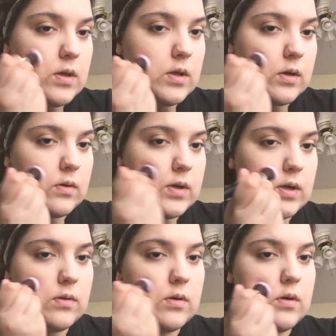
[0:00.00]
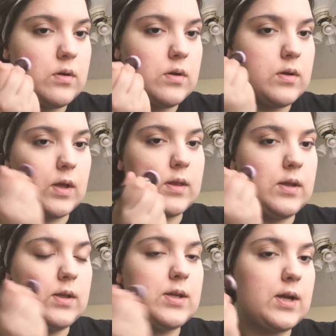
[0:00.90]
Then go down. Like
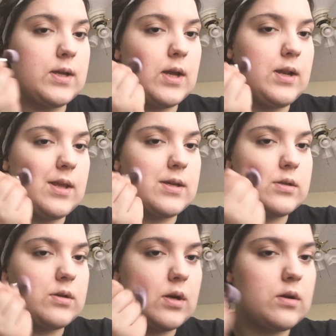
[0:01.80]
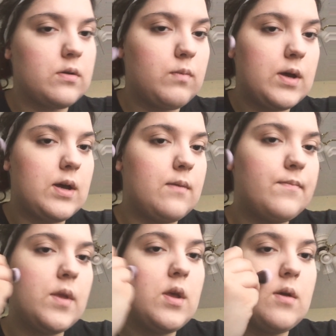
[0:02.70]
little kind of like a triangle, well,
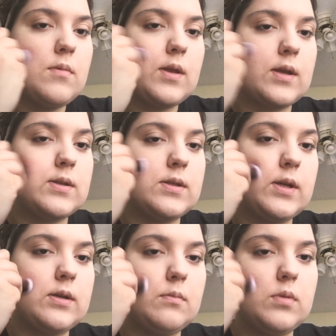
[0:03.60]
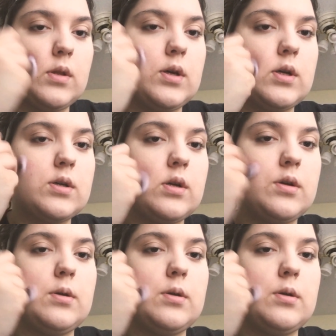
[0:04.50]
more like a slanted block.